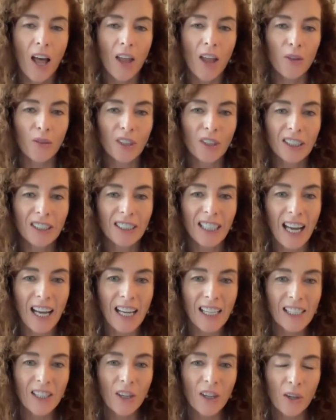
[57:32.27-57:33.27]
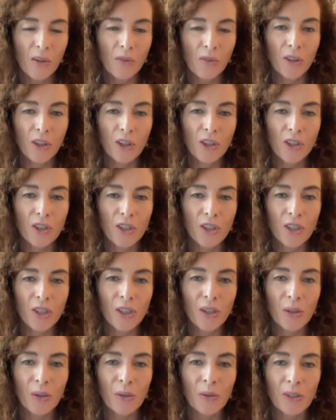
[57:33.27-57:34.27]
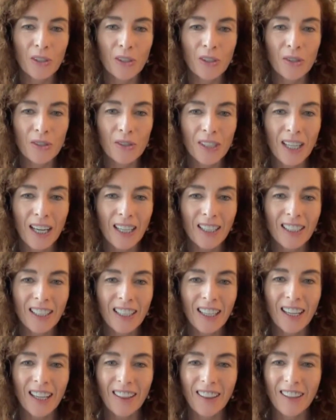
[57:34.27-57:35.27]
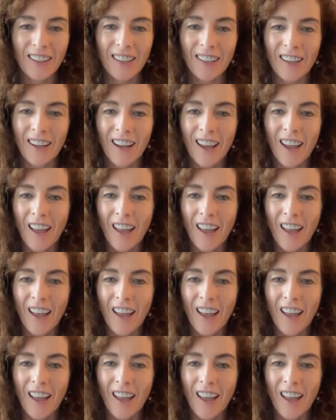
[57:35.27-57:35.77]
Thrilled to hand it over to Susan Elliott, the